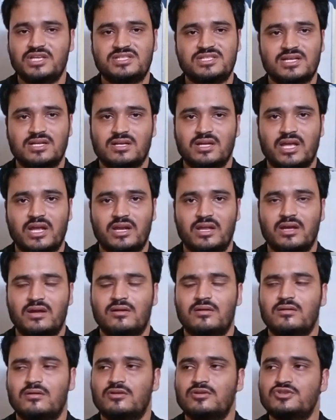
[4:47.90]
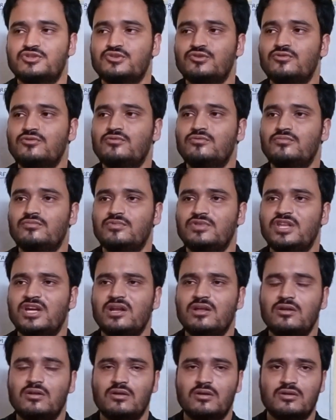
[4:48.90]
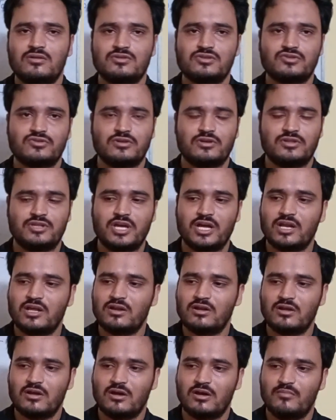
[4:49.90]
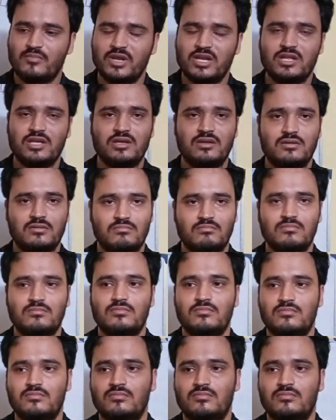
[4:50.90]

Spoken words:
teaching career. So there are many